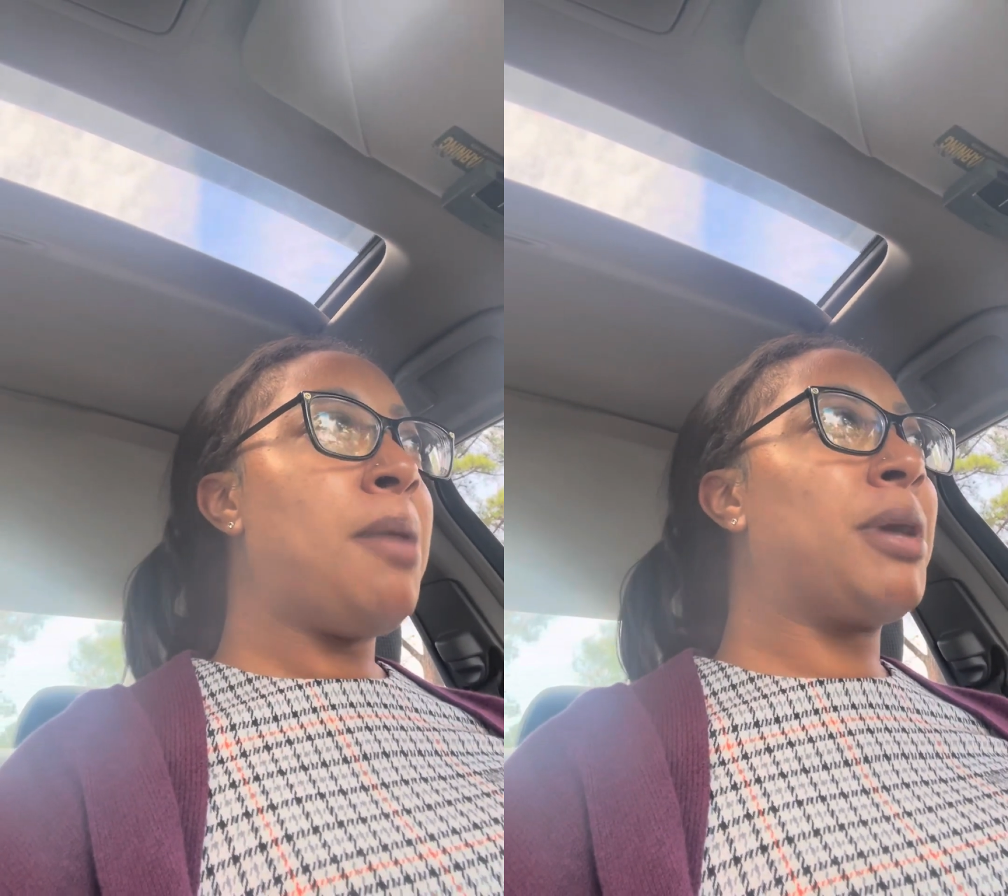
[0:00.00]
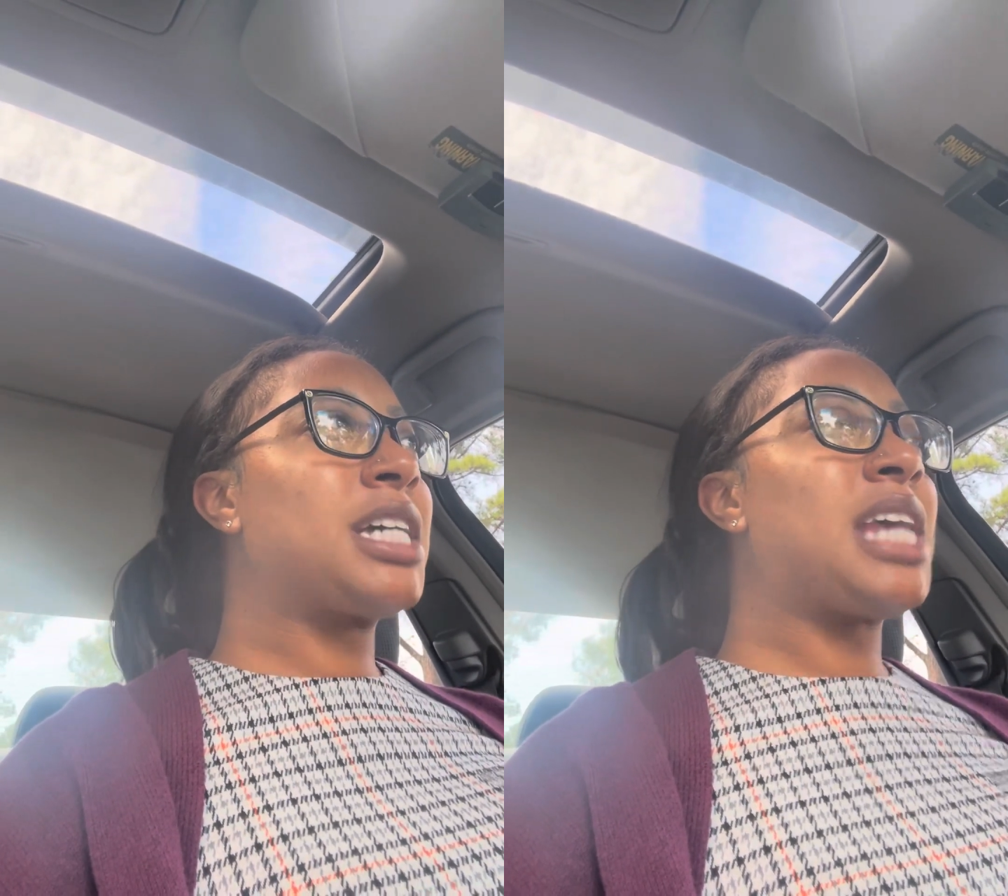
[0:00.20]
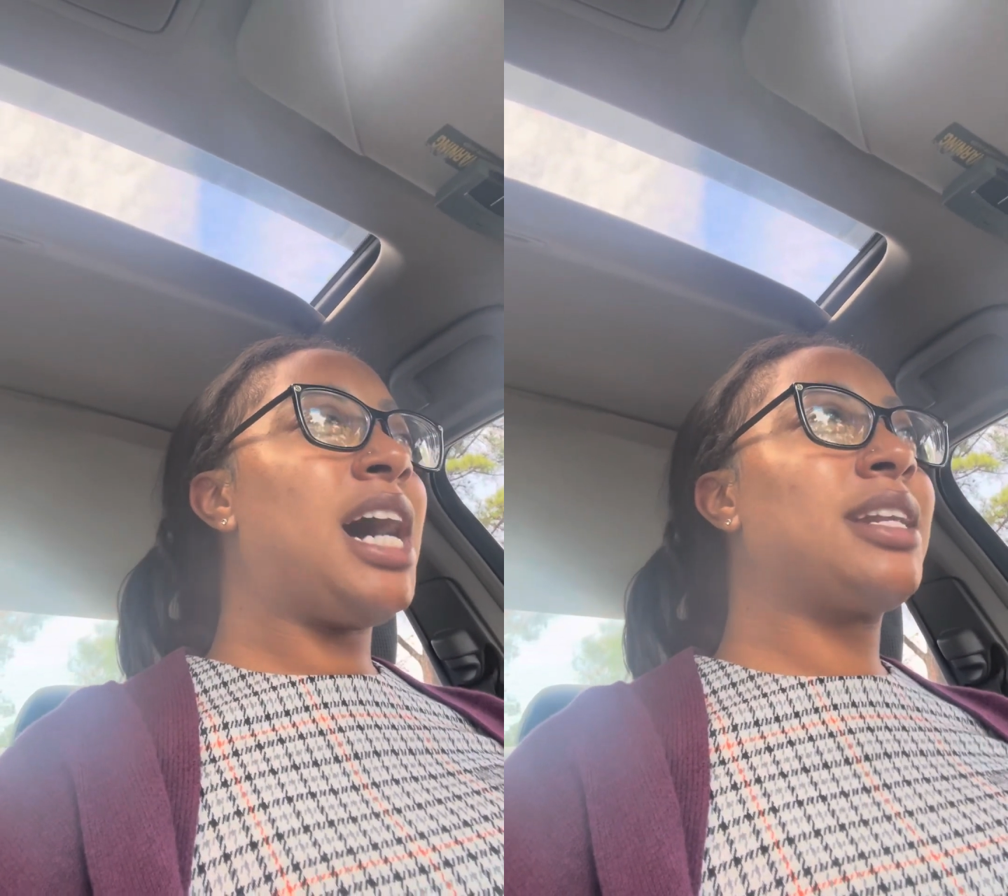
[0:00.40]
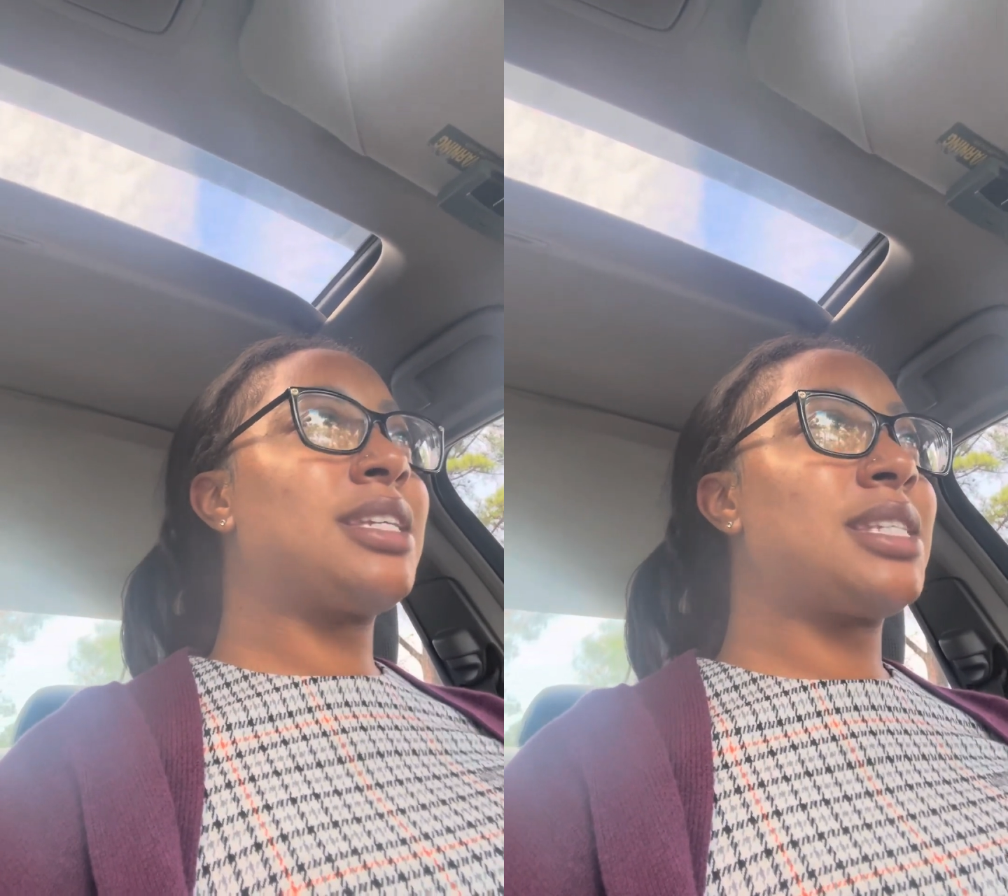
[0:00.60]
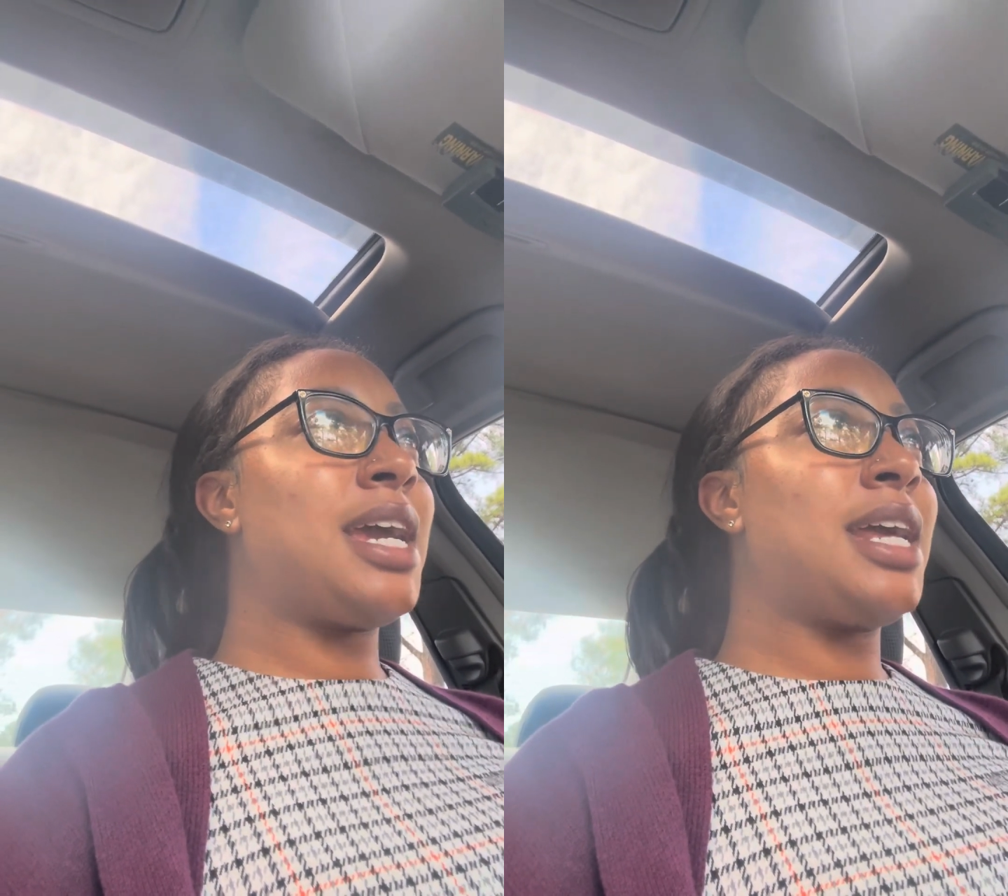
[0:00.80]
because I
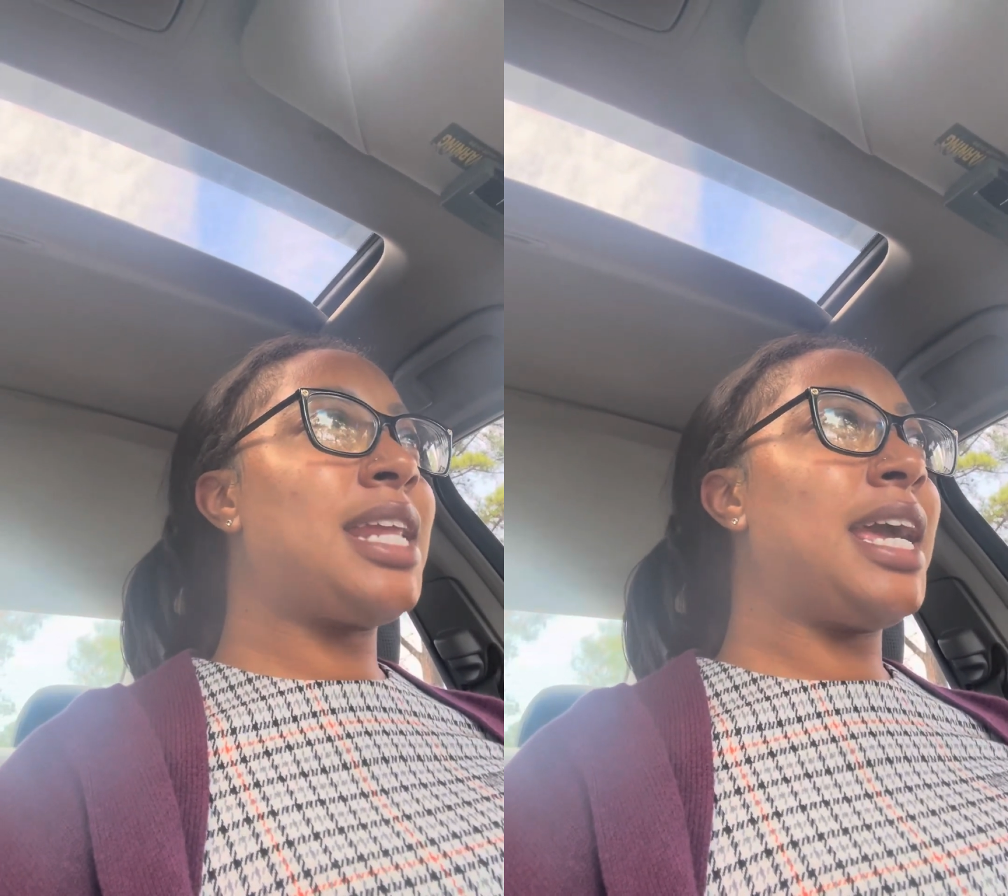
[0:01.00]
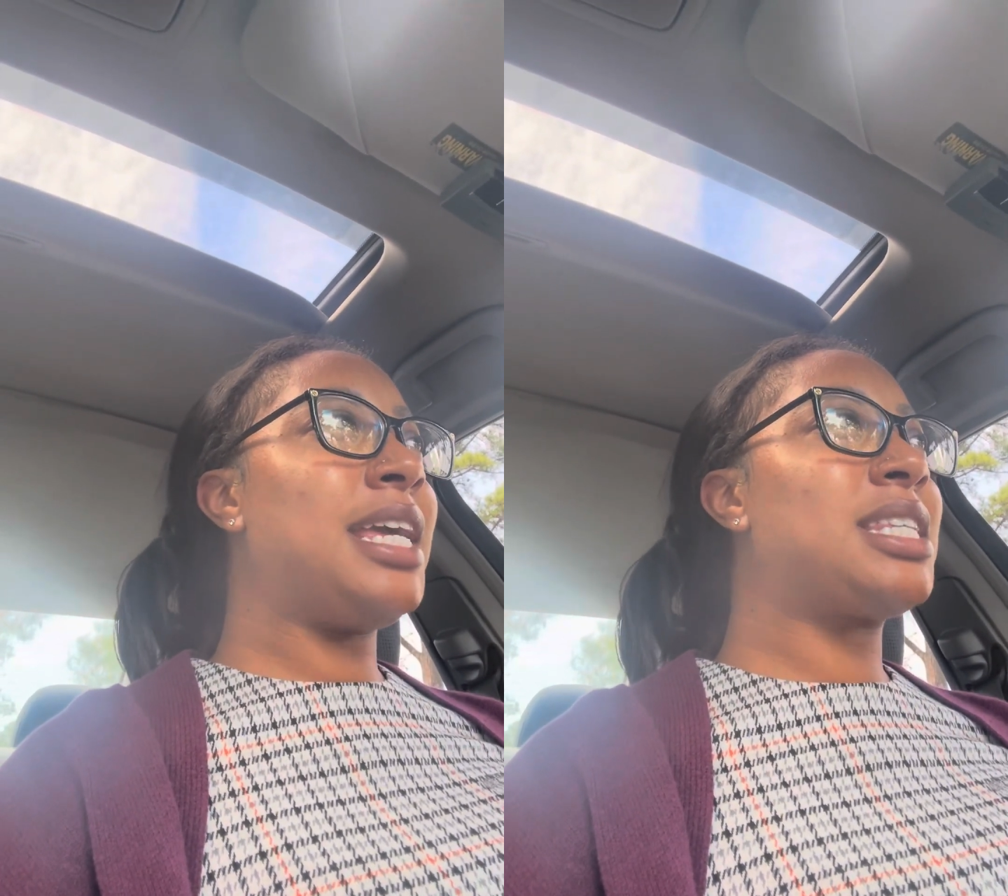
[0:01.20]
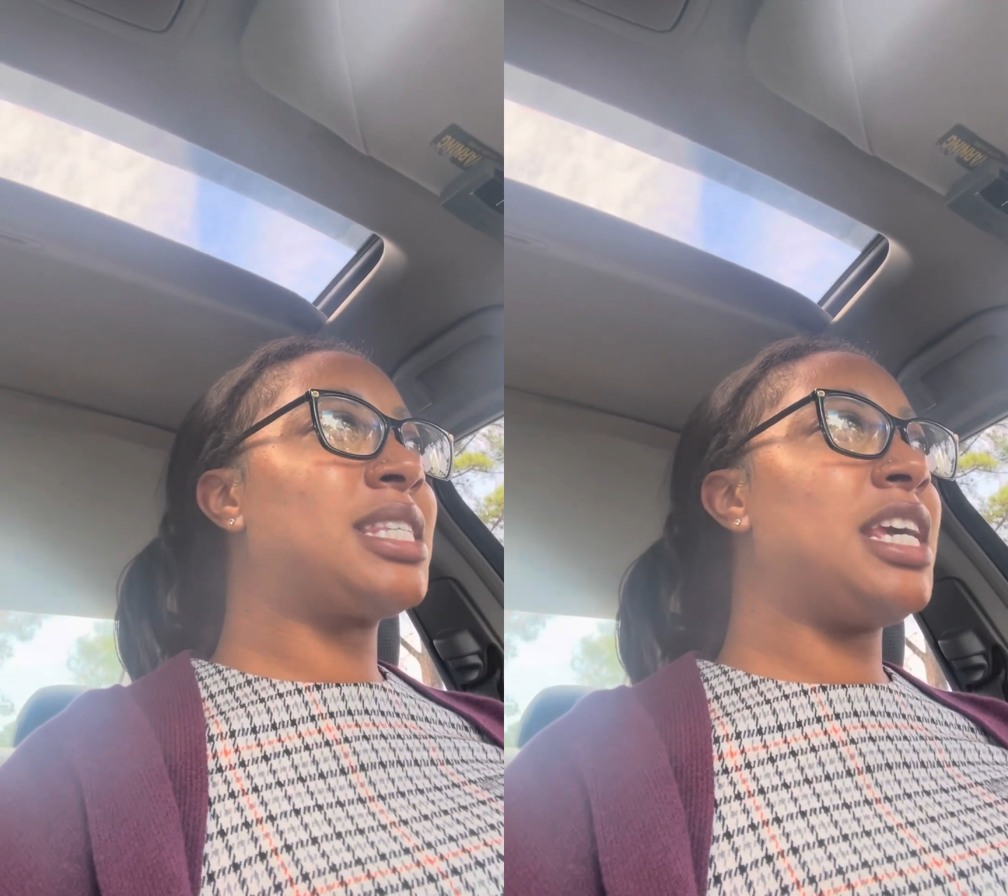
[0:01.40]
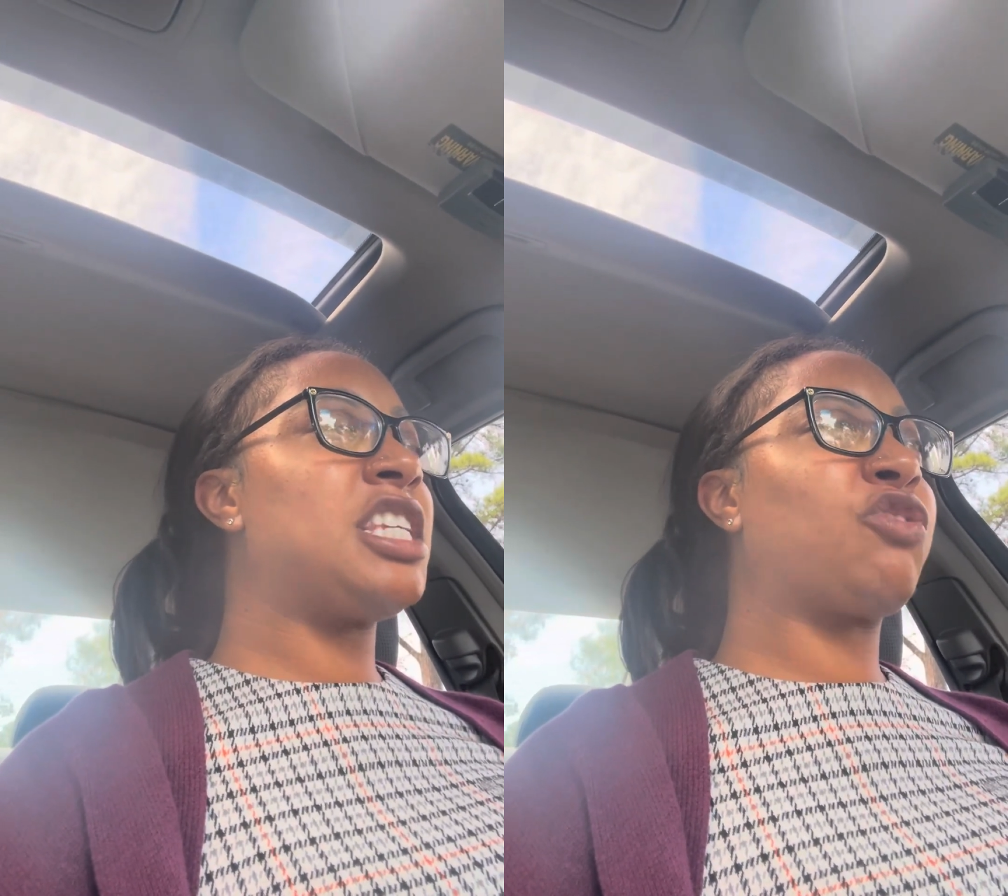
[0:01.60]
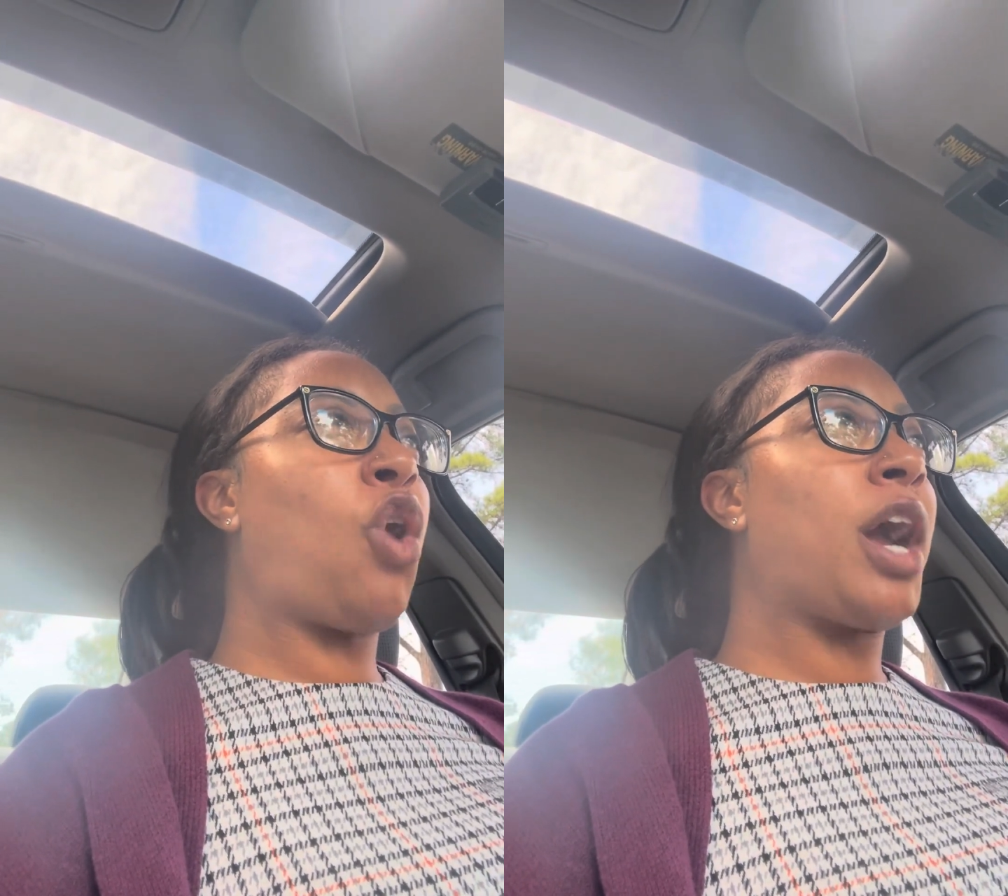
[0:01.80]
understand that he
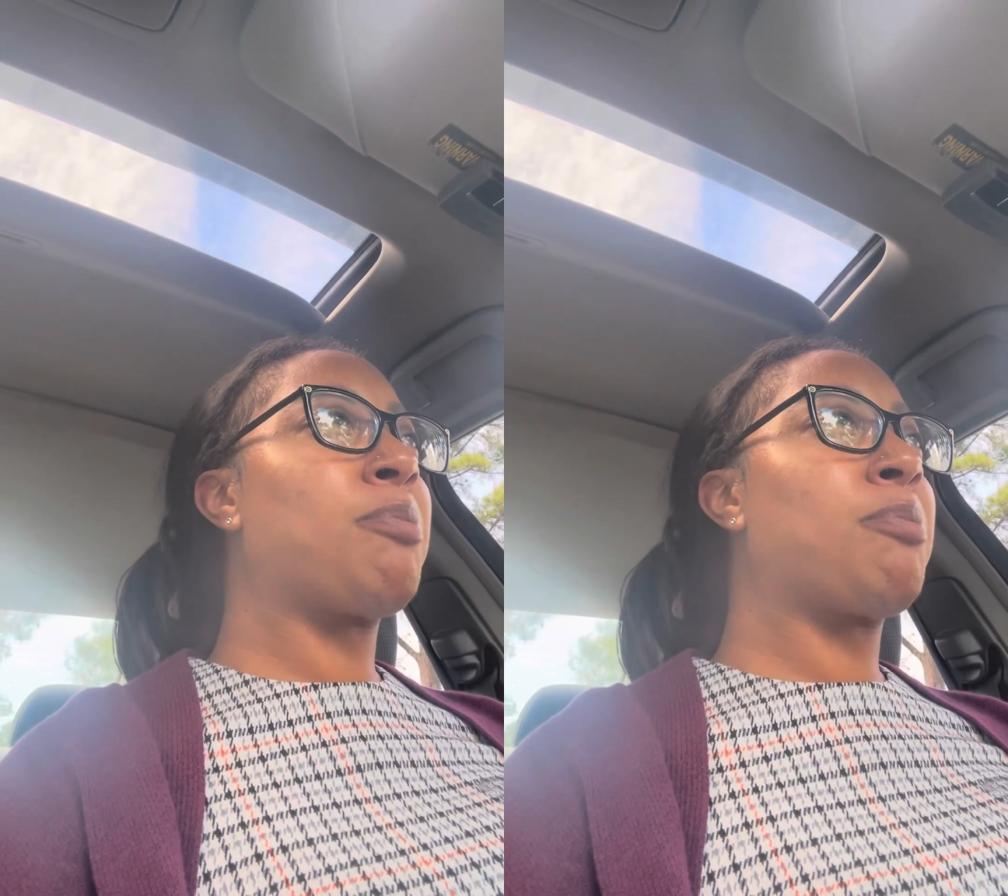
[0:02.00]
sees far